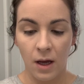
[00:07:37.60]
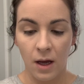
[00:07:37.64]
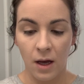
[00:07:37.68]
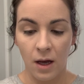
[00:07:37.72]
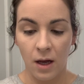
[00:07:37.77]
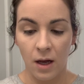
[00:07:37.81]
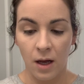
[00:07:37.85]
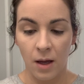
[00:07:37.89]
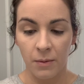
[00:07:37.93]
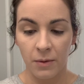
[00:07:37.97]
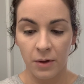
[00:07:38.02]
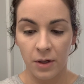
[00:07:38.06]

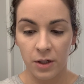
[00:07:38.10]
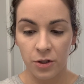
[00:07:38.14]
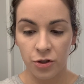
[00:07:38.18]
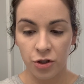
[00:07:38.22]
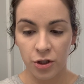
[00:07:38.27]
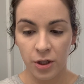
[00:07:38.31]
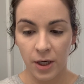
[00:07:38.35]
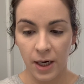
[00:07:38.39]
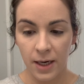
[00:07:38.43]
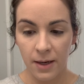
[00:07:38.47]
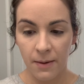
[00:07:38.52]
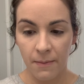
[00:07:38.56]
I'm gonna
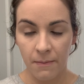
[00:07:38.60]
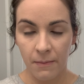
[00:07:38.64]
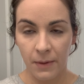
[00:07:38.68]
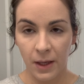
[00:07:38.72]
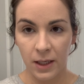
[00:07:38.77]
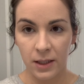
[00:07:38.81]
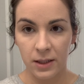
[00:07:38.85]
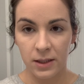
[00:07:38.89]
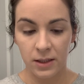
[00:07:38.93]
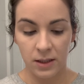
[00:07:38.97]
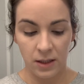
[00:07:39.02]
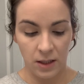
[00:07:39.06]
try to
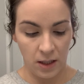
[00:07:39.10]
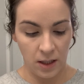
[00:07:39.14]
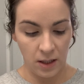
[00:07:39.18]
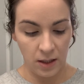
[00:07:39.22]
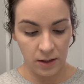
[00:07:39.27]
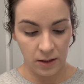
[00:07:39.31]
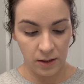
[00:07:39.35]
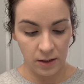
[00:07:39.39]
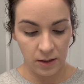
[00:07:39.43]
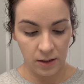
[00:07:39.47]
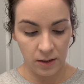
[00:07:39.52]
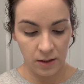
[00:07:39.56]
mix
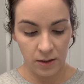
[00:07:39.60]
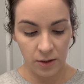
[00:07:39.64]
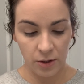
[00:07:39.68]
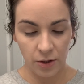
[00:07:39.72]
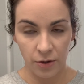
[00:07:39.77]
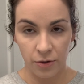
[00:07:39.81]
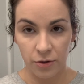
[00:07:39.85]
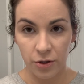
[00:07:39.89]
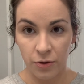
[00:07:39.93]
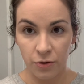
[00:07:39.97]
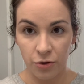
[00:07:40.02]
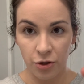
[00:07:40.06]
these. So
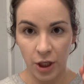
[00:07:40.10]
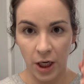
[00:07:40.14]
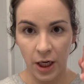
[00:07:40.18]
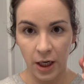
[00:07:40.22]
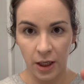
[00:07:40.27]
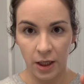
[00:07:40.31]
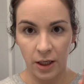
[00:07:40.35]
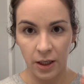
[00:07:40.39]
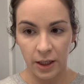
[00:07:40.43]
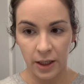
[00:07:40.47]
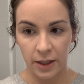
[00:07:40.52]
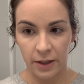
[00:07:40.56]
there's no shaker
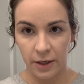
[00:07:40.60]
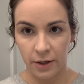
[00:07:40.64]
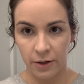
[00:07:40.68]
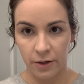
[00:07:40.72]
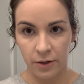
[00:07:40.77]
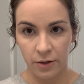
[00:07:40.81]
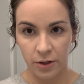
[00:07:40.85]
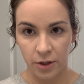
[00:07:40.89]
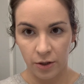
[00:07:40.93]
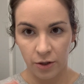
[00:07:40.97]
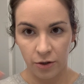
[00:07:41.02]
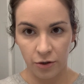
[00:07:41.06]
in here either,
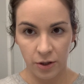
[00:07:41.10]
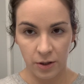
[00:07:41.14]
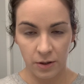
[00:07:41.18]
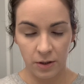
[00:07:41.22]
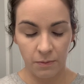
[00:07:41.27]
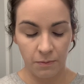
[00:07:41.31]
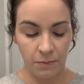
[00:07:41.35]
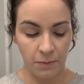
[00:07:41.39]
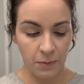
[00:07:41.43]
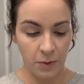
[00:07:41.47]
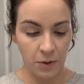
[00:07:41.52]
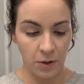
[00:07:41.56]
so you just
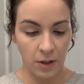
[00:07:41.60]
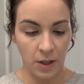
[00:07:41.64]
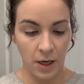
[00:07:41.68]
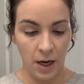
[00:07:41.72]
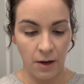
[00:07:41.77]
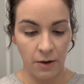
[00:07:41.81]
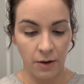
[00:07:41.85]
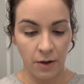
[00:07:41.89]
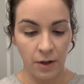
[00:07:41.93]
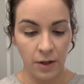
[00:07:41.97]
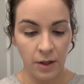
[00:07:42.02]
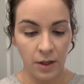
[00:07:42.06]
pull it
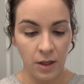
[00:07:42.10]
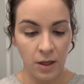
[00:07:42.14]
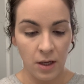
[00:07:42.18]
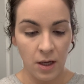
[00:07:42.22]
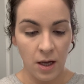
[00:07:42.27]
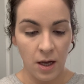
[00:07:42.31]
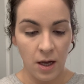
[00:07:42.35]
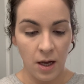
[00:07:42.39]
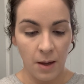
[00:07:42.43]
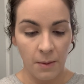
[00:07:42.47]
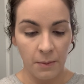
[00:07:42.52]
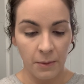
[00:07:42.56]
out.
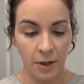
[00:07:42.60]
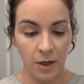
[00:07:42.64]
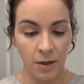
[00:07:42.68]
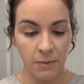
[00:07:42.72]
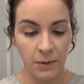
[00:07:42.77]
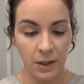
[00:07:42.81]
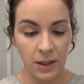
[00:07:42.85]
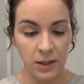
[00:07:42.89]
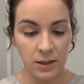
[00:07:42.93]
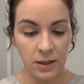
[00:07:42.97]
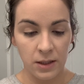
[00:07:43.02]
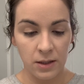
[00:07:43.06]
I'm gonna
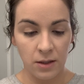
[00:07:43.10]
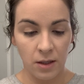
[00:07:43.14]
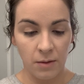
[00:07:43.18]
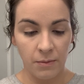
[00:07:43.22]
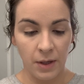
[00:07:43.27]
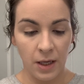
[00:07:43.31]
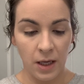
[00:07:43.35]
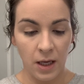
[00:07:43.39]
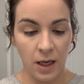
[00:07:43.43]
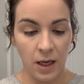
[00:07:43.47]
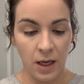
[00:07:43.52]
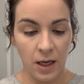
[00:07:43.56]
mix these on my
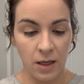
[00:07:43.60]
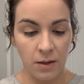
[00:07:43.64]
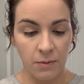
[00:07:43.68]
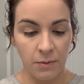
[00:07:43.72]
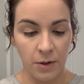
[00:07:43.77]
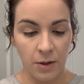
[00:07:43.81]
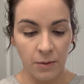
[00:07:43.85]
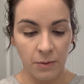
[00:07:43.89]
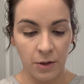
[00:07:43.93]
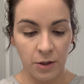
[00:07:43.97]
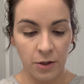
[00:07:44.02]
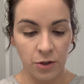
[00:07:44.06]
hand, but
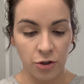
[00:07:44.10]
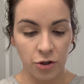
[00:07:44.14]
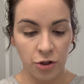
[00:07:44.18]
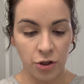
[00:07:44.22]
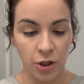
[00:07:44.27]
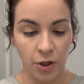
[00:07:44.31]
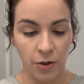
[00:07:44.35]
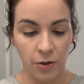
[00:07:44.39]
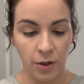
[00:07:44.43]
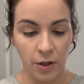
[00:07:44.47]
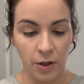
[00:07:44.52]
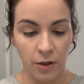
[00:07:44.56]
I'm gonna show
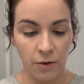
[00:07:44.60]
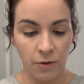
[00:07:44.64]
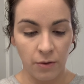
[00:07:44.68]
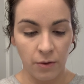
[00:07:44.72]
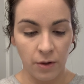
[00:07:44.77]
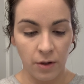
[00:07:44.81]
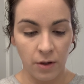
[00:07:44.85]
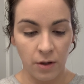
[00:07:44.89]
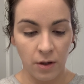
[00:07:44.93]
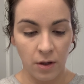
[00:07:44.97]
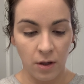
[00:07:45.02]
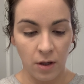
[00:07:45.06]
you
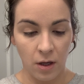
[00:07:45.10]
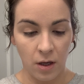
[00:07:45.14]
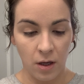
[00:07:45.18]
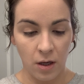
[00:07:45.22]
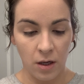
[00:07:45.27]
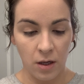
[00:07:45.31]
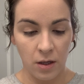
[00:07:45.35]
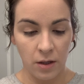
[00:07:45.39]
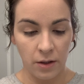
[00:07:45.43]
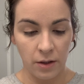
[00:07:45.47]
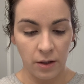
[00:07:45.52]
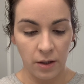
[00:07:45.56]
the
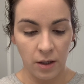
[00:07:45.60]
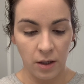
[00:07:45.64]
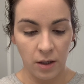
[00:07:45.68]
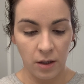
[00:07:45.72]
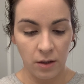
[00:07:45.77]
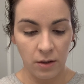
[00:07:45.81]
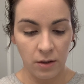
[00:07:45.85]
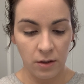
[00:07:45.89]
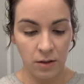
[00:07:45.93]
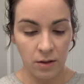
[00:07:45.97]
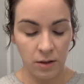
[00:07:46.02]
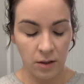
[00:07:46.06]
color
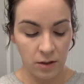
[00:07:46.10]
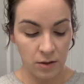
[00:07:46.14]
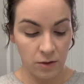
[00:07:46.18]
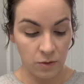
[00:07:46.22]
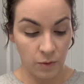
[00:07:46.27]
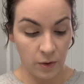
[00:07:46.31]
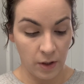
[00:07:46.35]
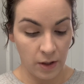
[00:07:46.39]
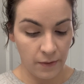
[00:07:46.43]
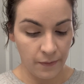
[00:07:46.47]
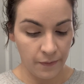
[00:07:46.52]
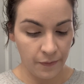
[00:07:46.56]
as
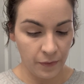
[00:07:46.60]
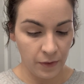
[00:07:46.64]
well.